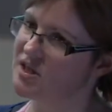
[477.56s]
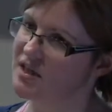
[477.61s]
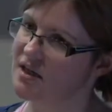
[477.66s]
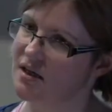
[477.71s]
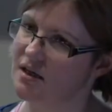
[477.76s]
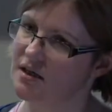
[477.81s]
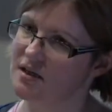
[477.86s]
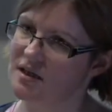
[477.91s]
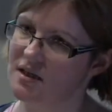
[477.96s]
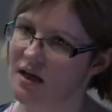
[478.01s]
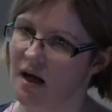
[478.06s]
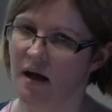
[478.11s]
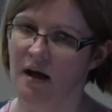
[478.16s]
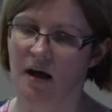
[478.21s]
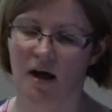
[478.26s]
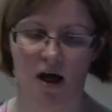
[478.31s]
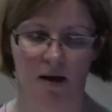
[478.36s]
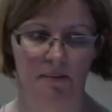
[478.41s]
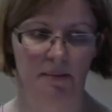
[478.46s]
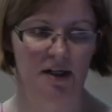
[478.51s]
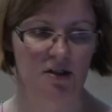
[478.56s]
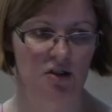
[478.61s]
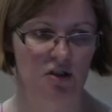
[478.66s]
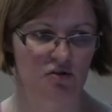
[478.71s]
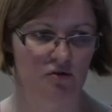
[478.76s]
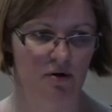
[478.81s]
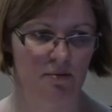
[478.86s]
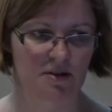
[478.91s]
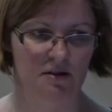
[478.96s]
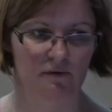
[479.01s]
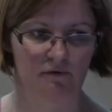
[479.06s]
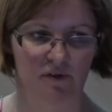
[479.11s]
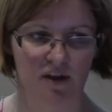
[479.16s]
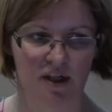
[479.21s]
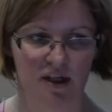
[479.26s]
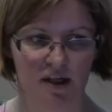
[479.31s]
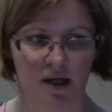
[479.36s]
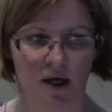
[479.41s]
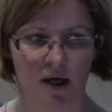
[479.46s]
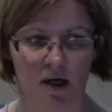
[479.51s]
is a manuscript of
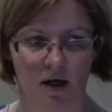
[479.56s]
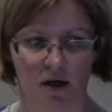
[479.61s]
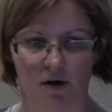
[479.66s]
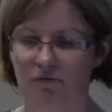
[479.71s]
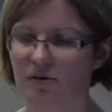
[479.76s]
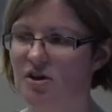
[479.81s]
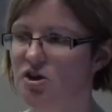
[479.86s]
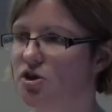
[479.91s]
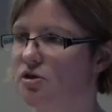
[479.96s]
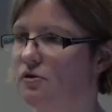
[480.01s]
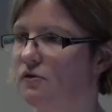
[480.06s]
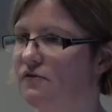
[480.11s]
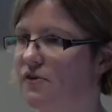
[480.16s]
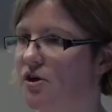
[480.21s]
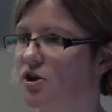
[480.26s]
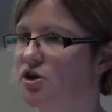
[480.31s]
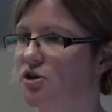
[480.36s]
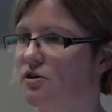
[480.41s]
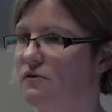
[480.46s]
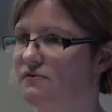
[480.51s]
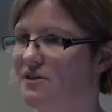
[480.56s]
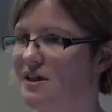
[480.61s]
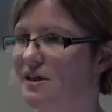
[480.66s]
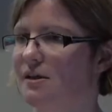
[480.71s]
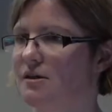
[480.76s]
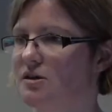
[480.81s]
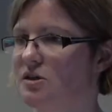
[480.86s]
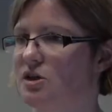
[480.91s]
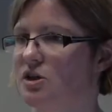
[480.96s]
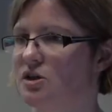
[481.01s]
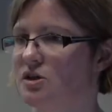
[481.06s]
the original version of Delius's